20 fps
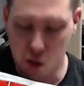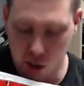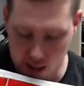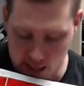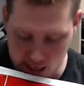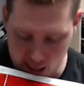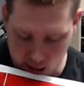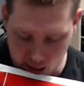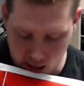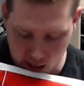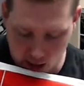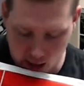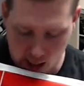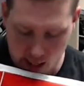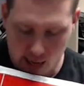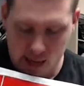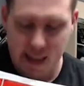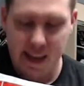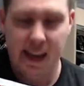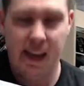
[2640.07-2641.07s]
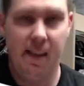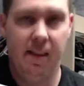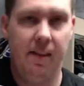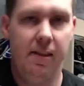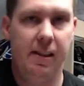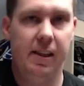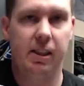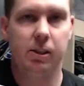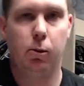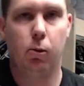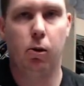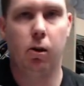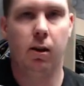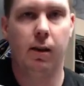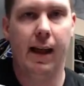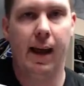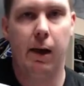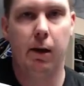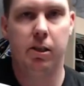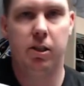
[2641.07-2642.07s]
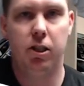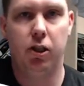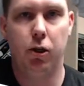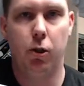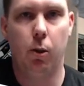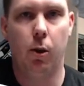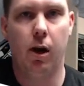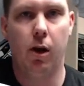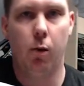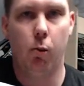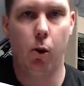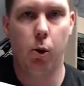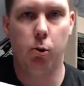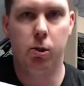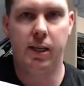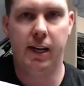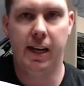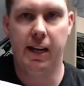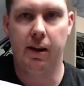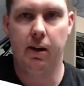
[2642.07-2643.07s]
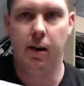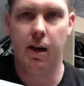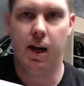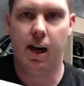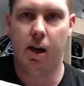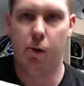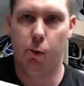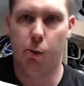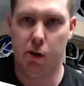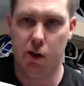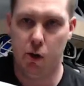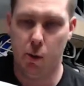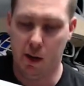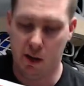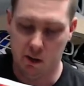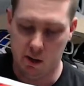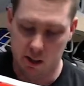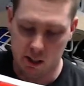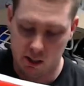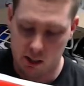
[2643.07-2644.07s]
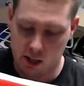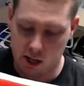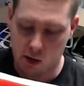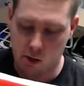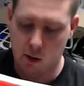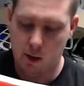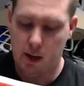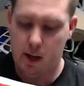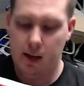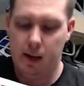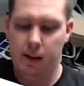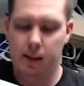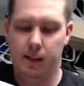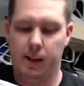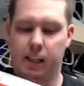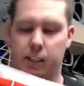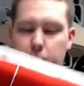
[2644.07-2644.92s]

guards and then this will allow it to uh, rotate uh, really quickly. So that's pretty